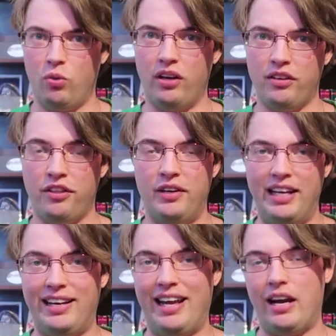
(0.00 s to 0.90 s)
1,
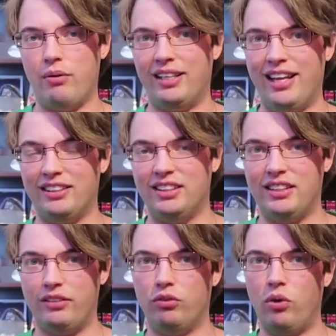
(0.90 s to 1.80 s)
3, and 8 hour classes
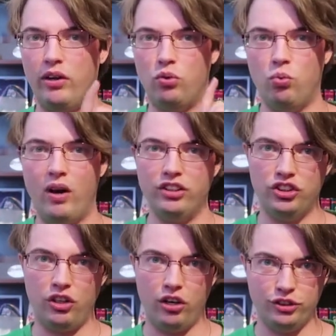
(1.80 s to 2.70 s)
that require 1
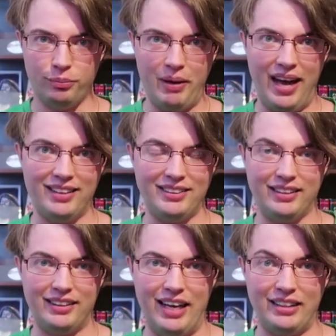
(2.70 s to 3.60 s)
star to pass
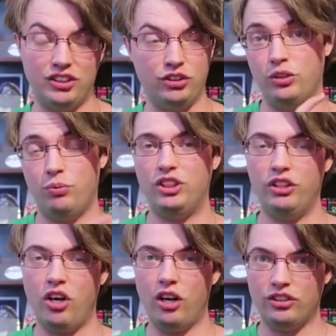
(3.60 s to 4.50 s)
the class. So once
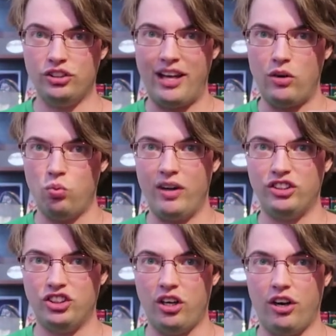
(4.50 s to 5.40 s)
you've gotten to that
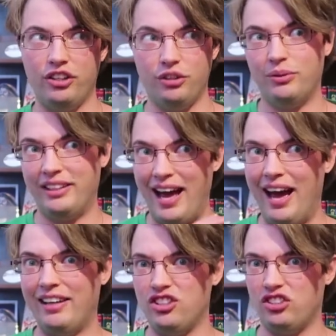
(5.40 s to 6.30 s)
1 star, you
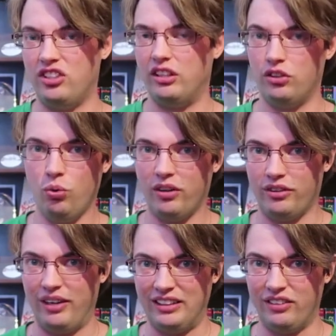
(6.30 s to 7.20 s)
can just ignore
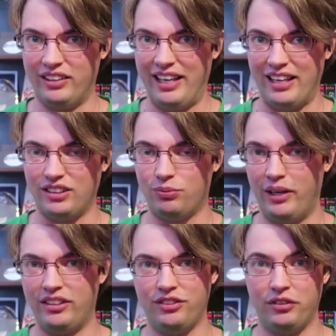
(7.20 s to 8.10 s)
the rest of the class,
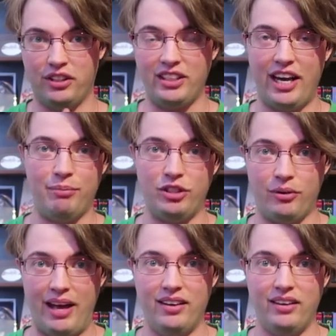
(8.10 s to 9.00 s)
wait for the timer
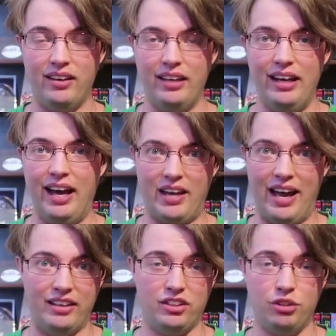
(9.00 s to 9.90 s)
to end,
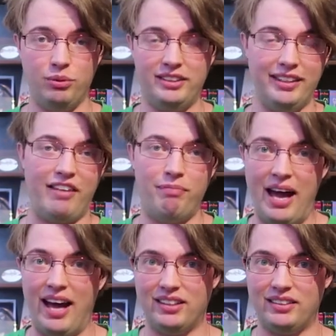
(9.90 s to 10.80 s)
and you will still have
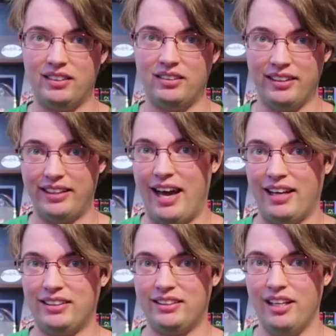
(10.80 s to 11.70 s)
passed the
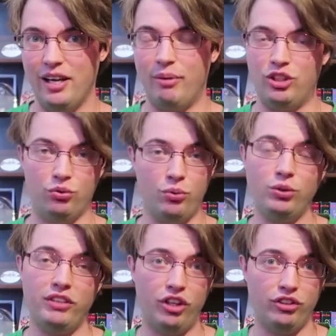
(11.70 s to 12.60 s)
class. But you
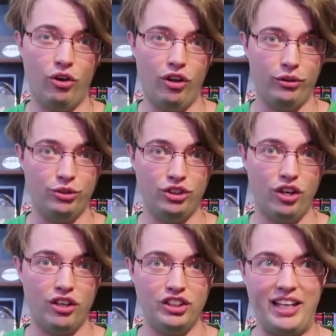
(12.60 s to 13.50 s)
won't have earned all those
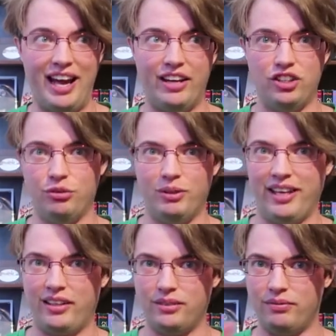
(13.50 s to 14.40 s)
stars, and you will
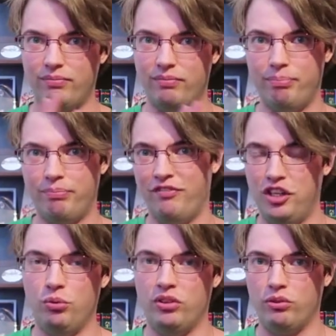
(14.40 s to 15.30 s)
get
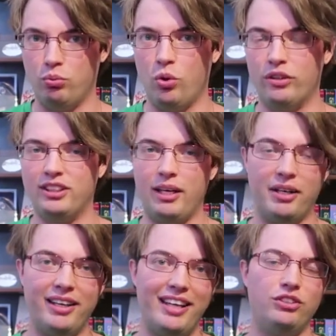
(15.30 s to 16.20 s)
fewer rewards.
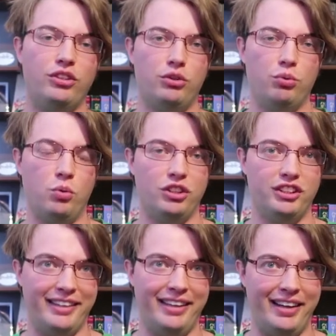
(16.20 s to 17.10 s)
I'm gonna get to the
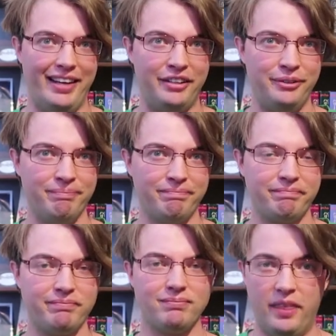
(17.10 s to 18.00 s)
rewards a little later.
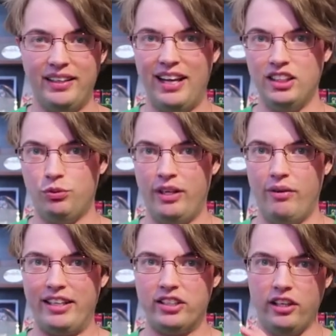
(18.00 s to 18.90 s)
The classes where
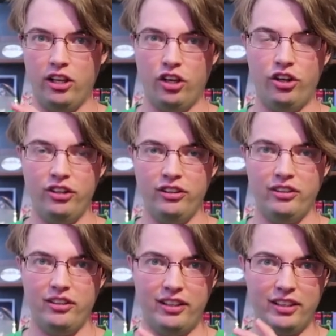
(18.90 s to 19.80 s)
you actually
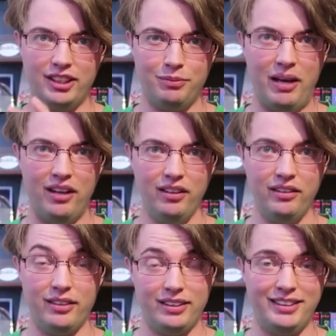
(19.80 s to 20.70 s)
learn the
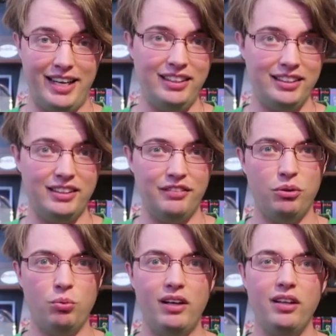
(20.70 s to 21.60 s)
spell, the test
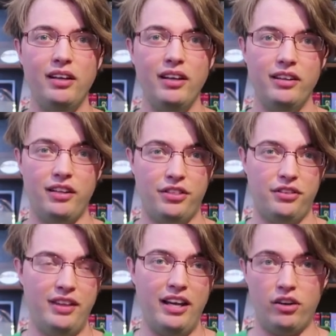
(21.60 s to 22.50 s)
if you will,
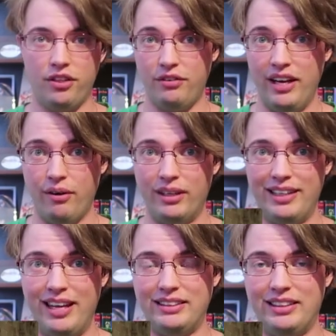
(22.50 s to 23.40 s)
they are 3 hour
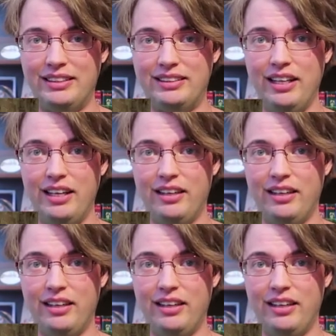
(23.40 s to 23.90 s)
classes